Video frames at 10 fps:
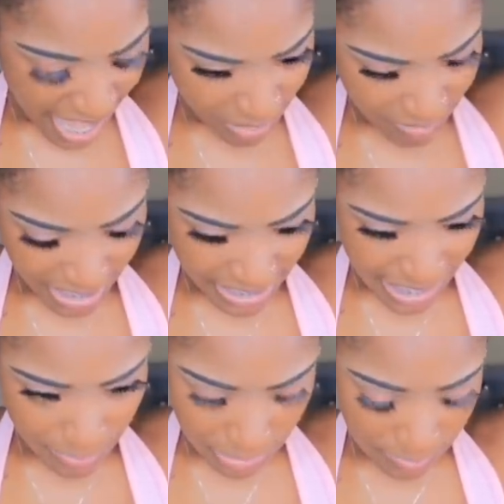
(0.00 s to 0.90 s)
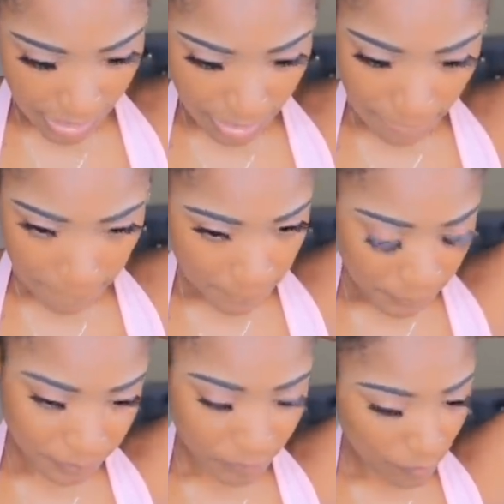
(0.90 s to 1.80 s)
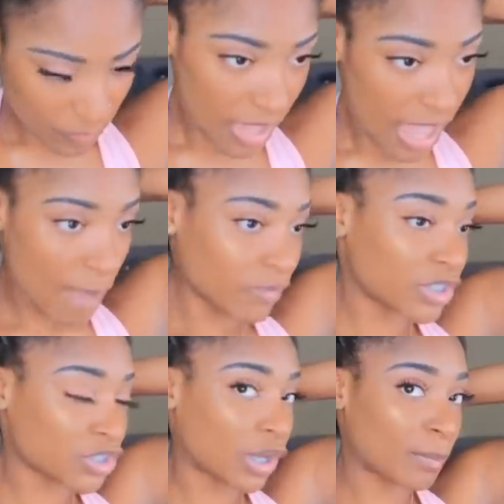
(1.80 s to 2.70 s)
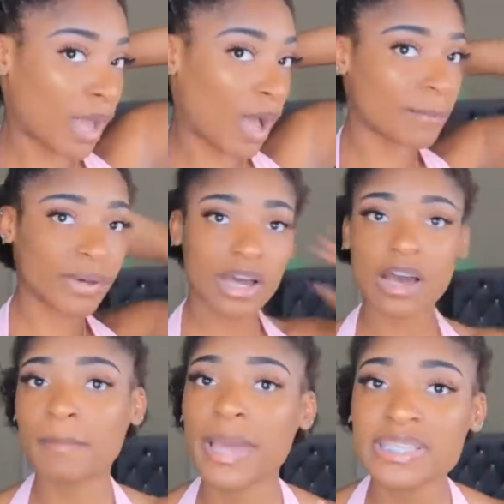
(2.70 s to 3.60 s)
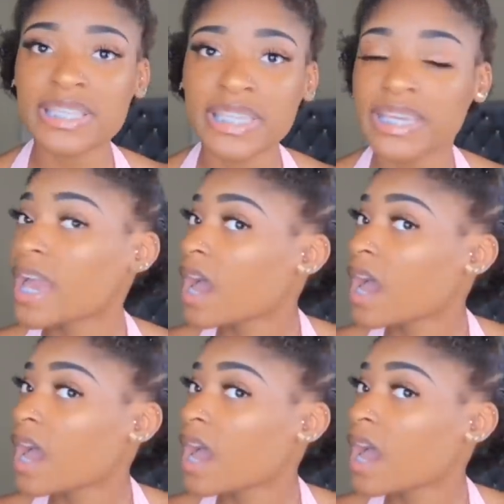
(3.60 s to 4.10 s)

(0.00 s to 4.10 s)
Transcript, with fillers: wow i got naps in the back i'm gonna shut up y'all but um basically